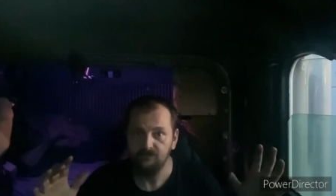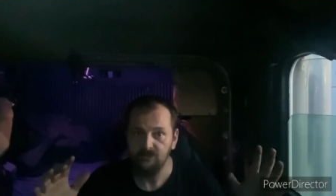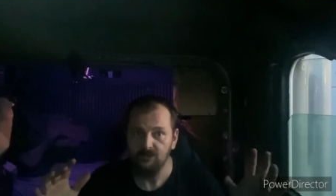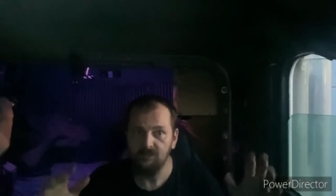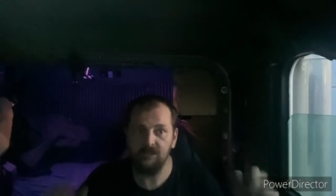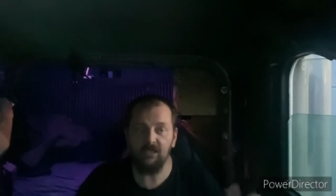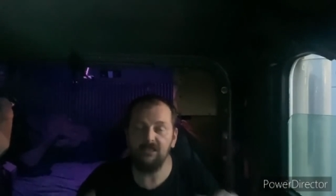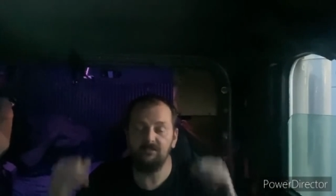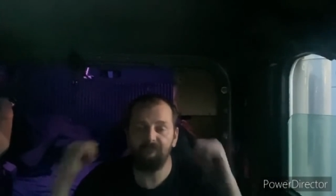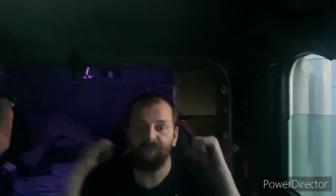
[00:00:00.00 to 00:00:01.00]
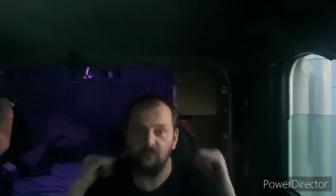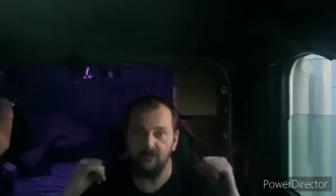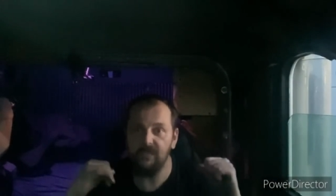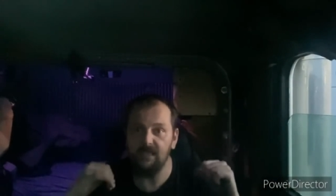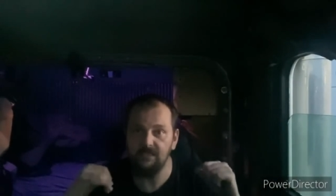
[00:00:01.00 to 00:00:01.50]
Like I get a
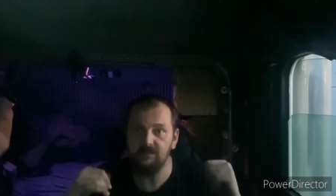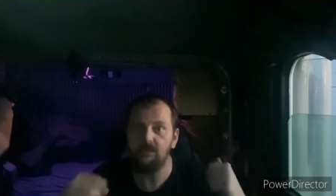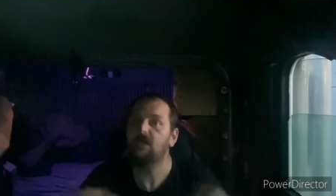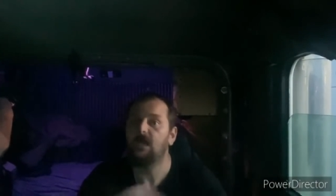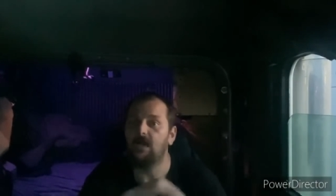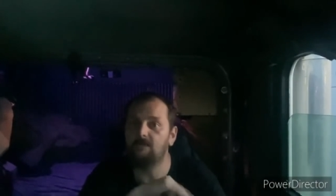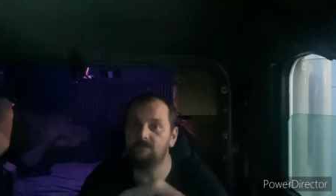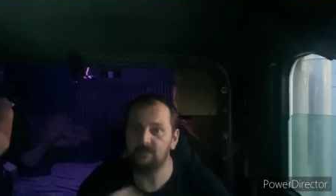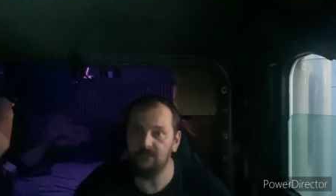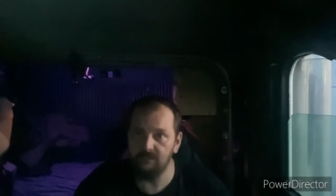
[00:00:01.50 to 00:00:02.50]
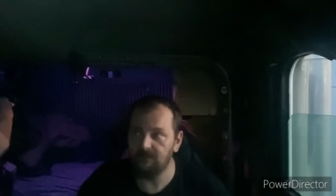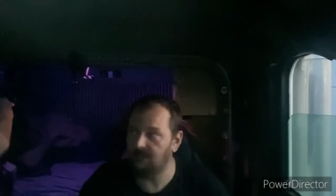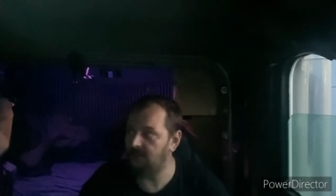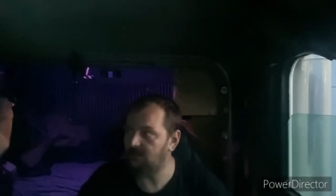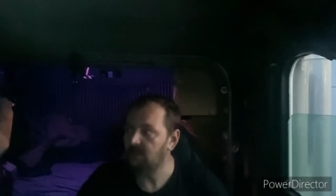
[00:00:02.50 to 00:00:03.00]
48, I'm
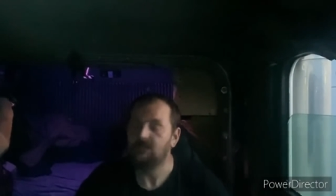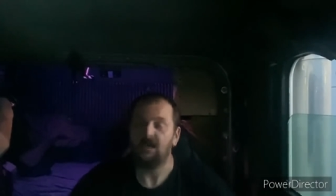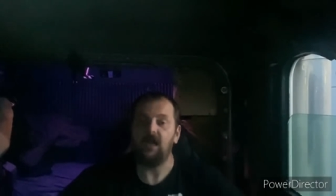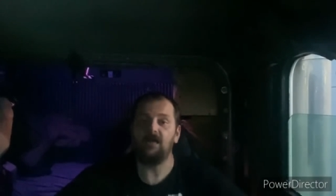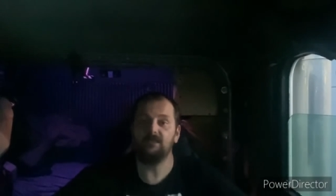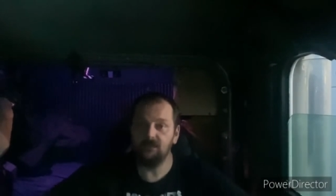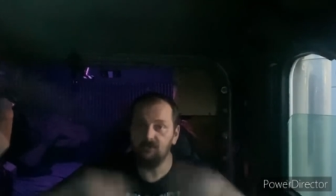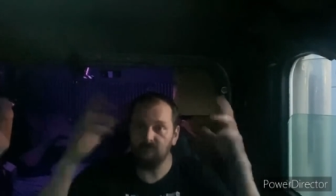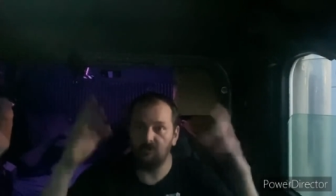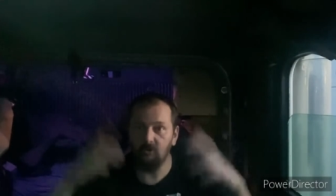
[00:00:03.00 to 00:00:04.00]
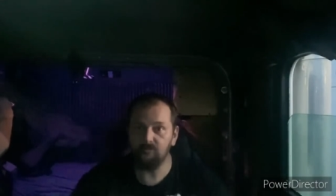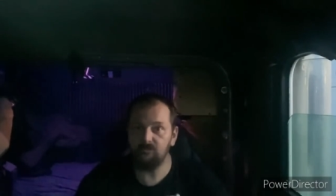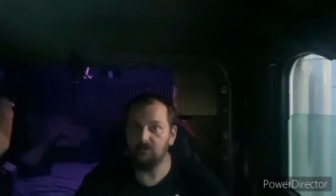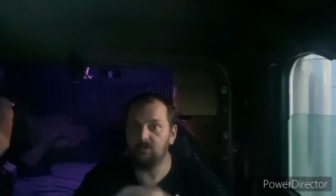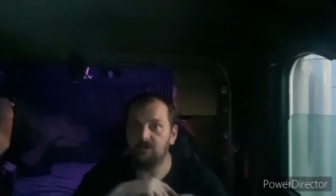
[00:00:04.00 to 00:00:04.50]
limited. I get a roll
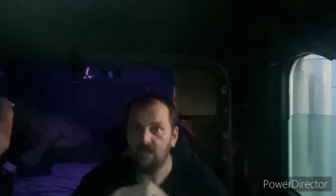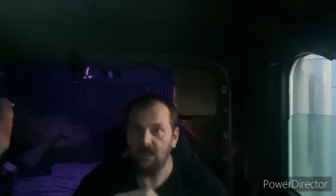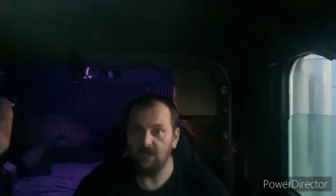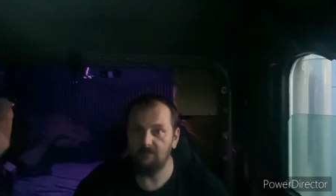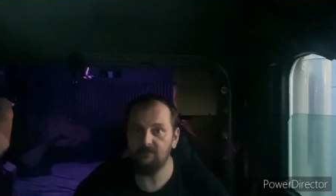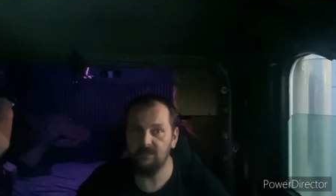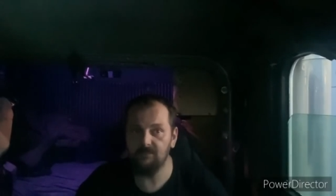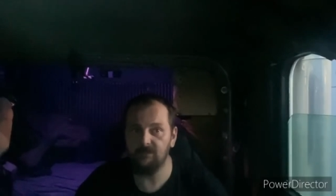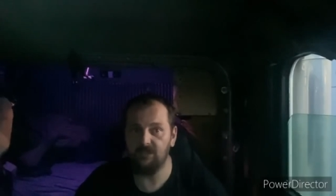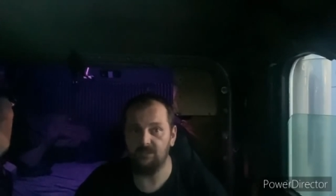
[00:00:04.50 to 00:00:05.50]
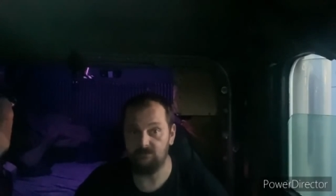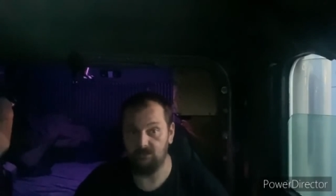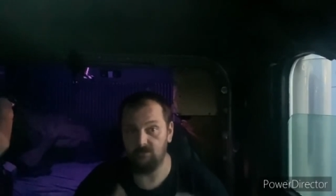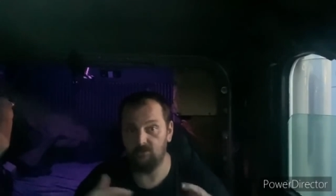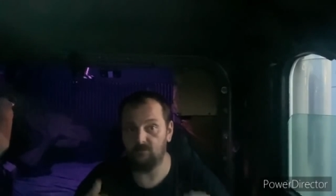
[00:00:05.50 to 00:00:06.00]
door, I'm limited. Do you
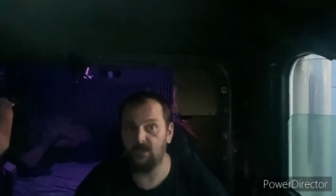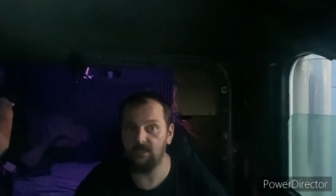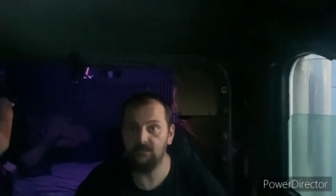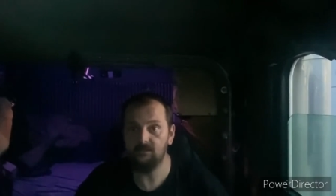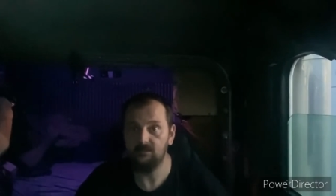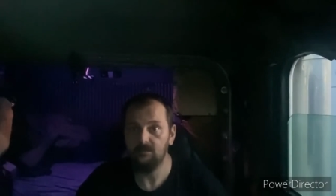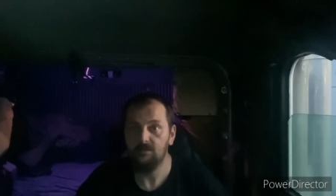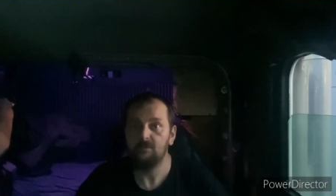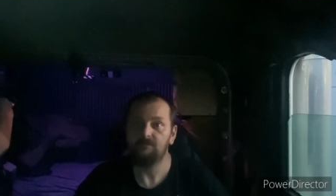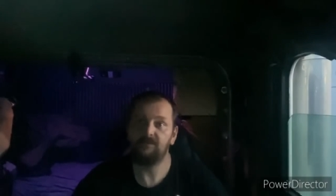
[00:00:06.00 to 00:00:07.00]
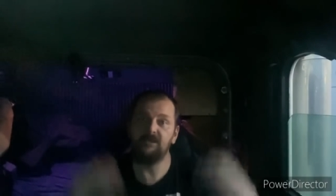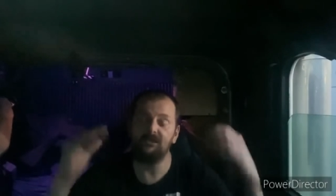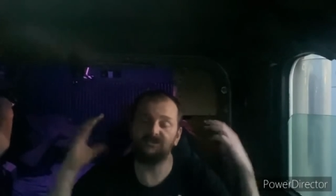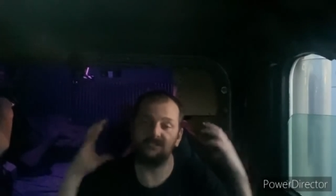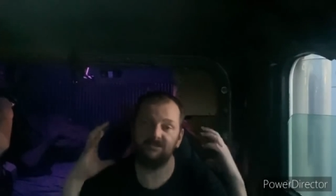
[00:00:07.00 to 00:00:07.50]
know why?
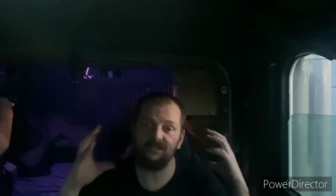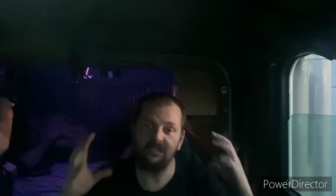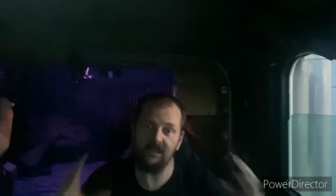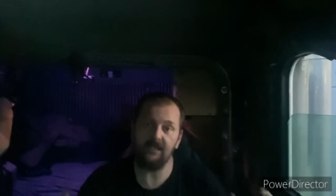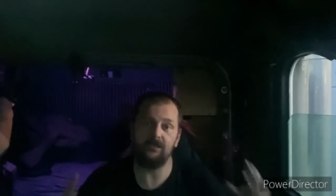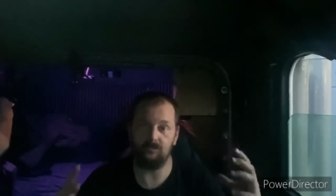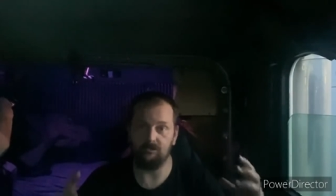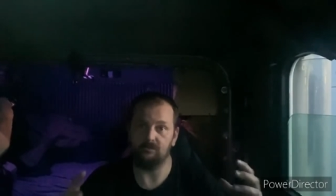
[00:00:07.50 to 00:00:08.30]
Because it's catered.